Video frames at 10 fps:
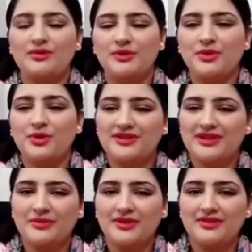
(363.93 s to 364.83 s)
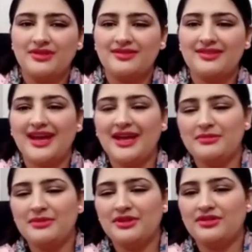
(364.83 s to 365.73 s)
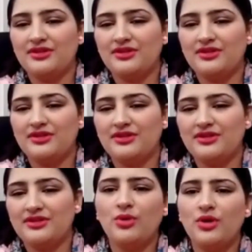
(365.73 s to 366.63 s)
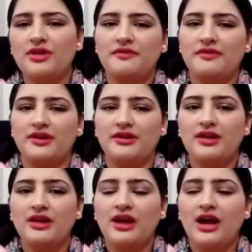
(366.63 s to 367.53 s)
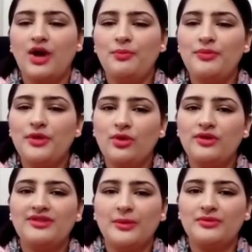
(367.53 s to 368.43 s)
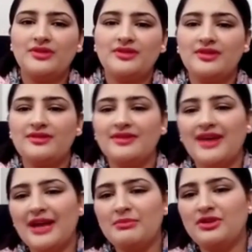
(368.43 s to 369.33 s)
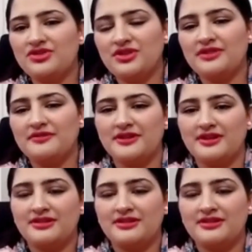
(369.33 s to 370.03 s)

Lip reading: pure substances and mixtures. So how do they both differ? How pure substances and mixture differ?